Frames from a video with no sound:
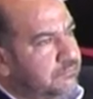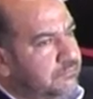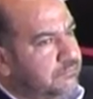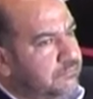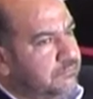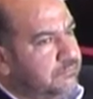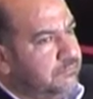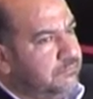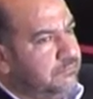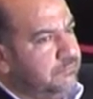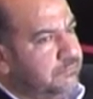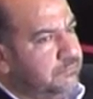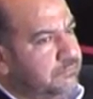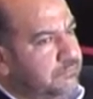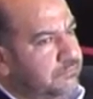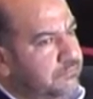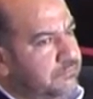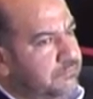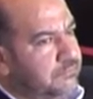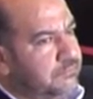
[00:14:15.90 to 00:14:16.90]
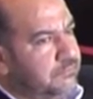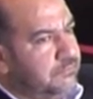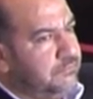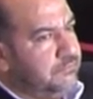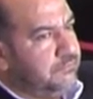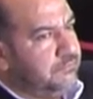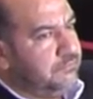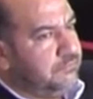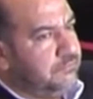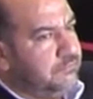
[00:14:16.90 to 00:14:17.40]

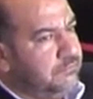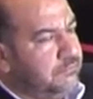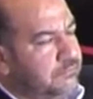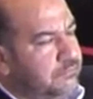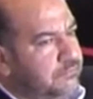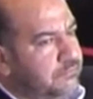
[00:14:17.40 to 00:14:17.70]
Nothing is said.